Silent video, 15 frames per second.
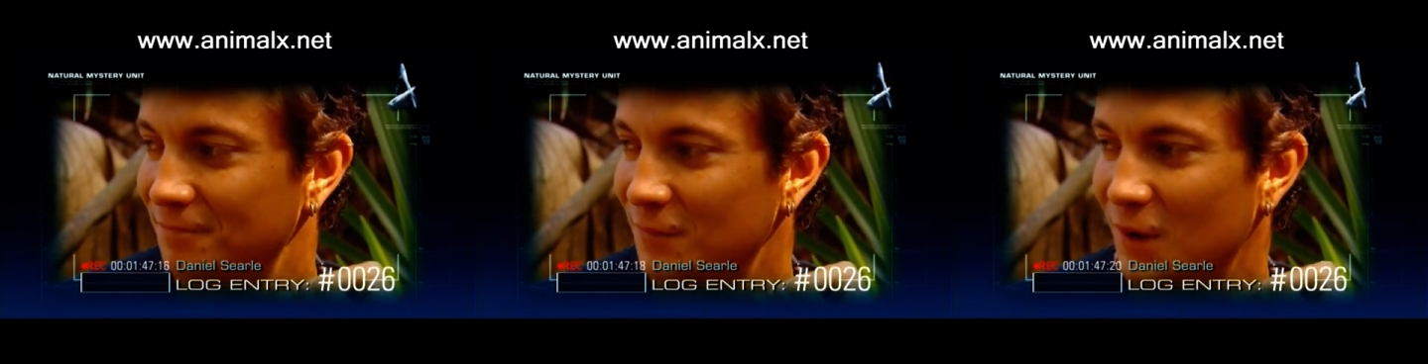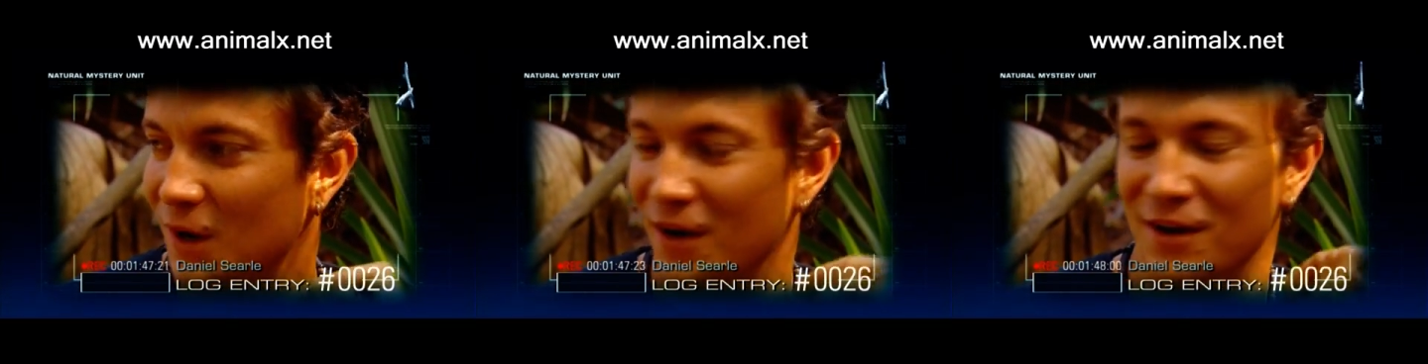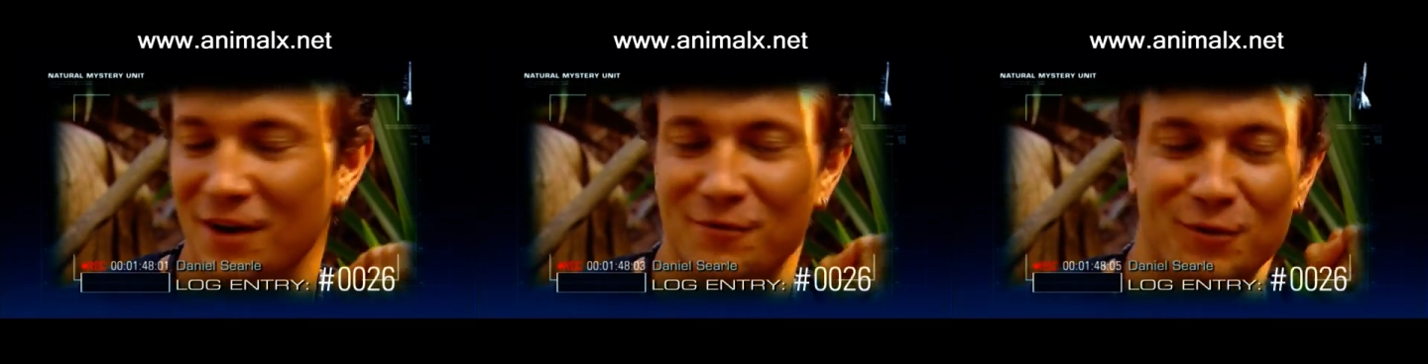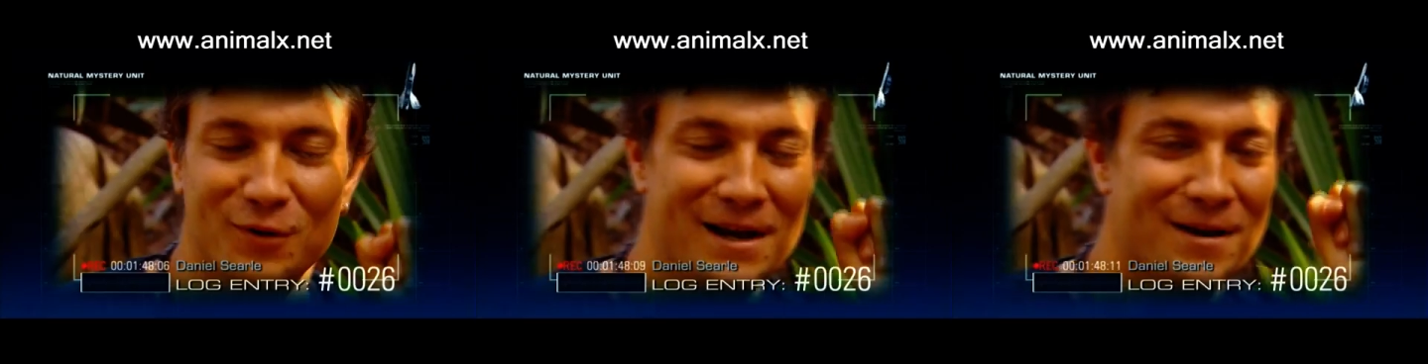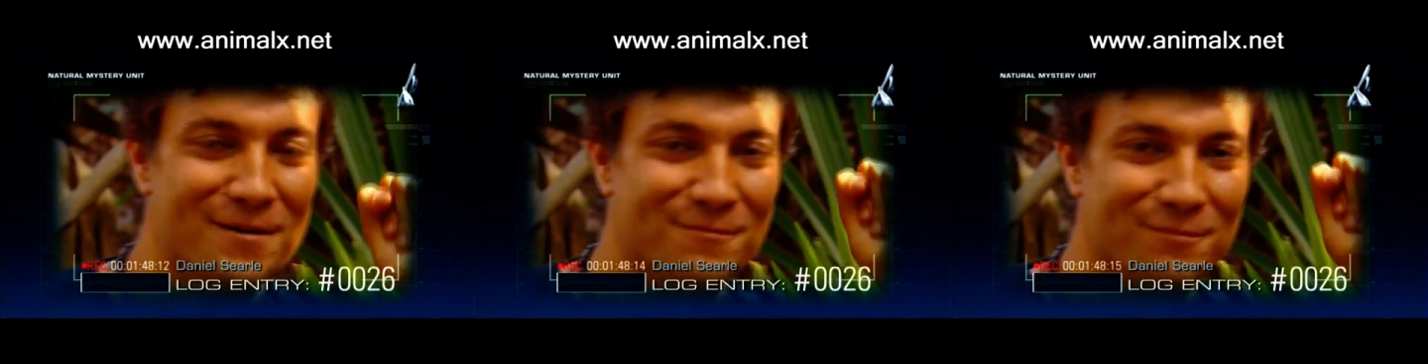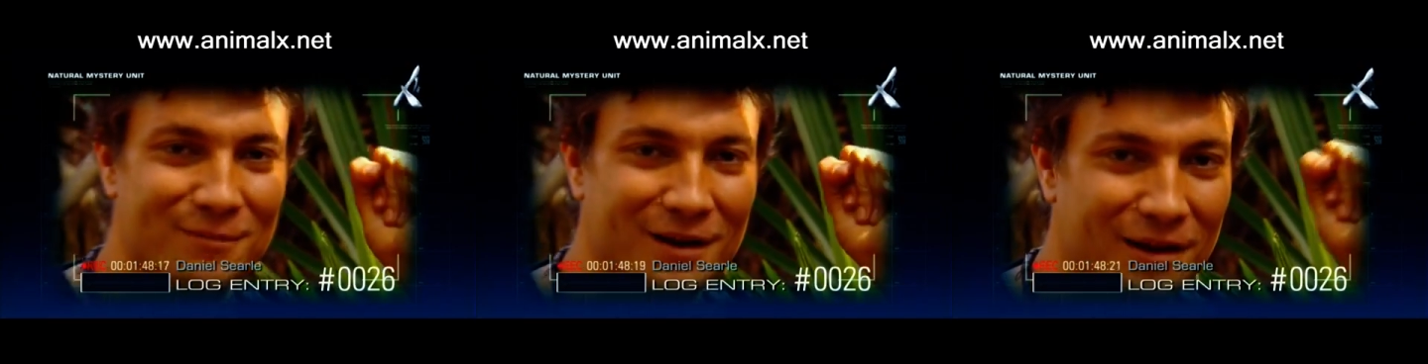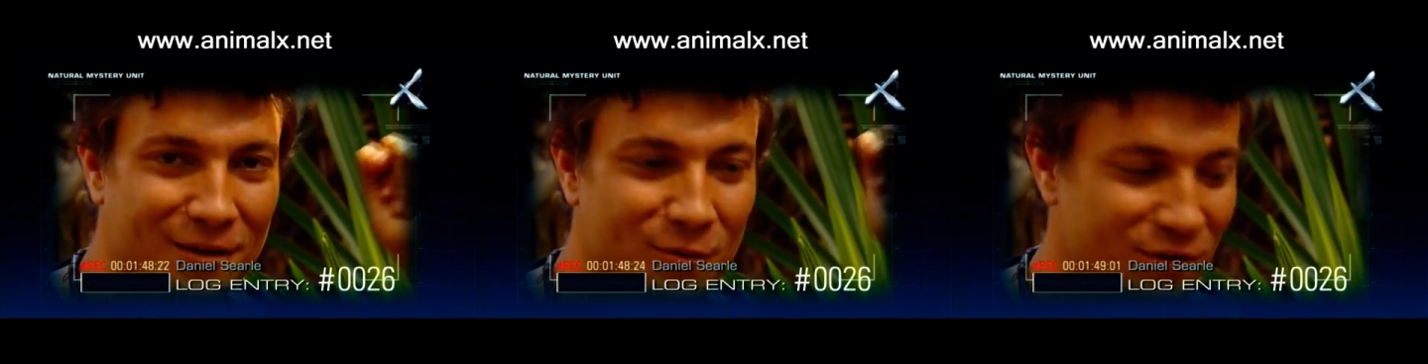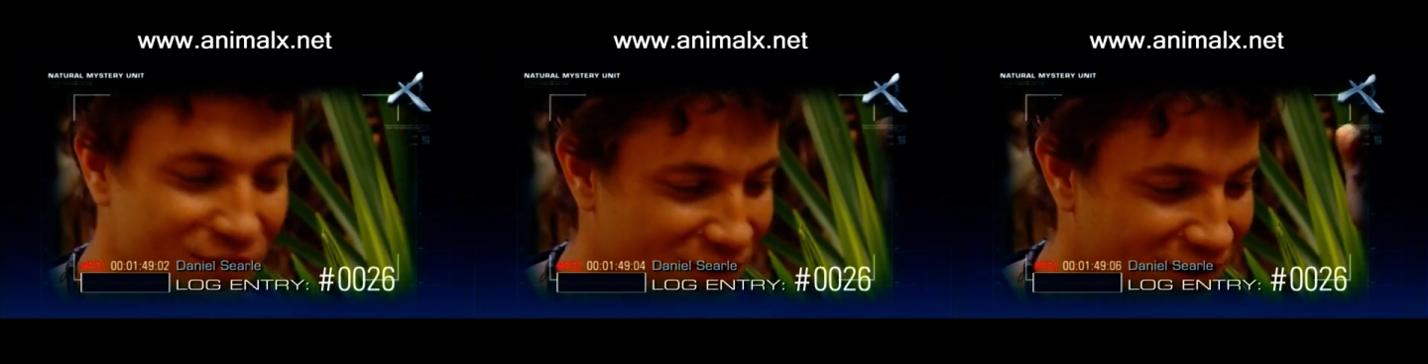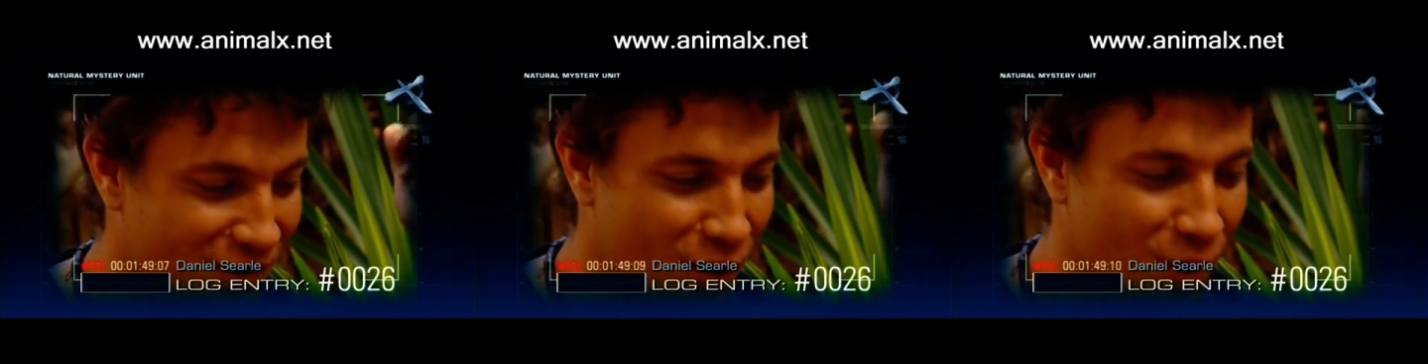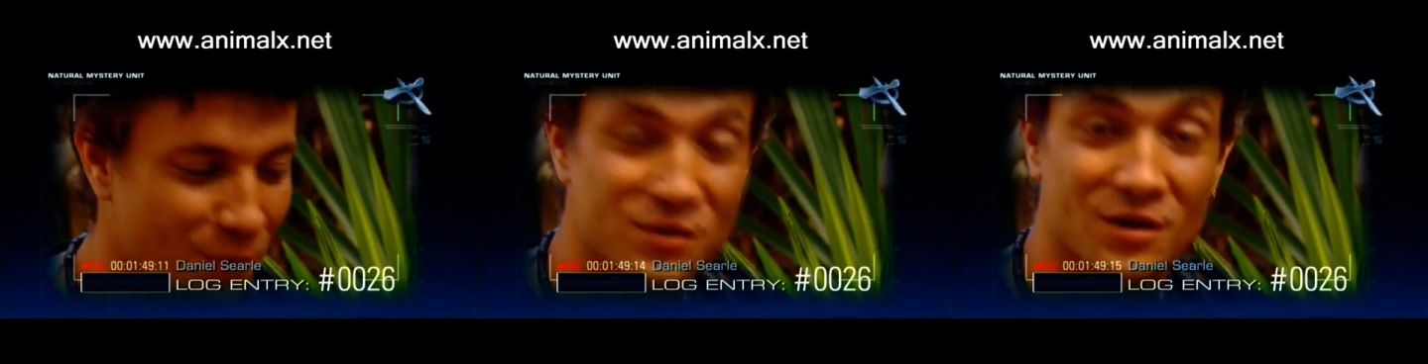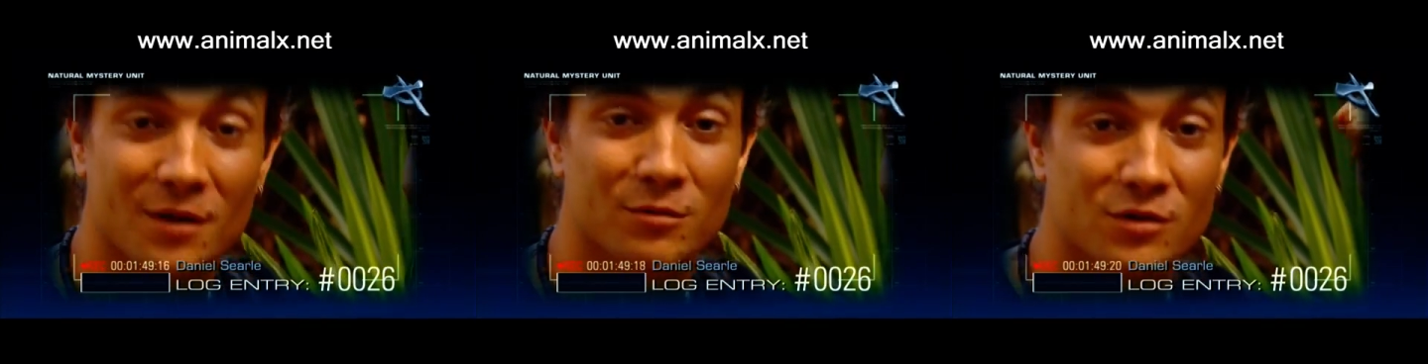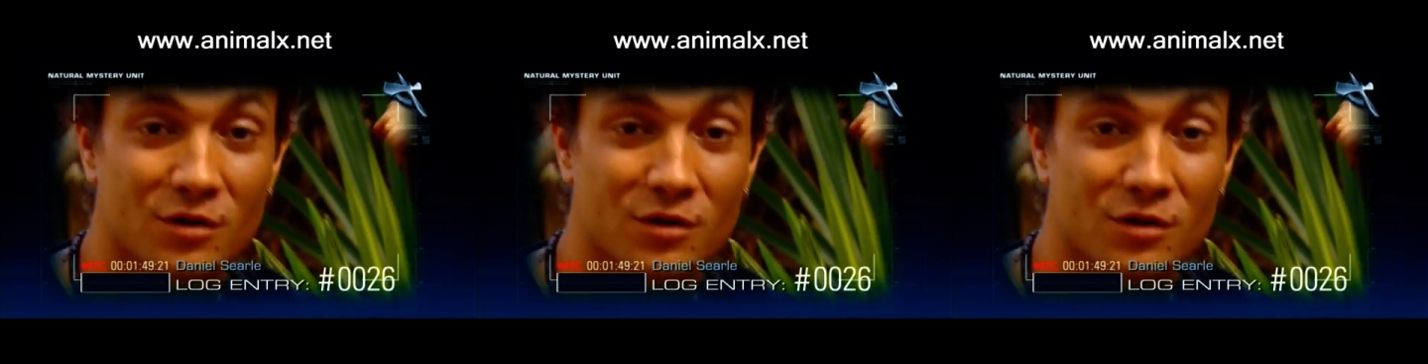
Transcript: I never am, otherwise you get your hopes up too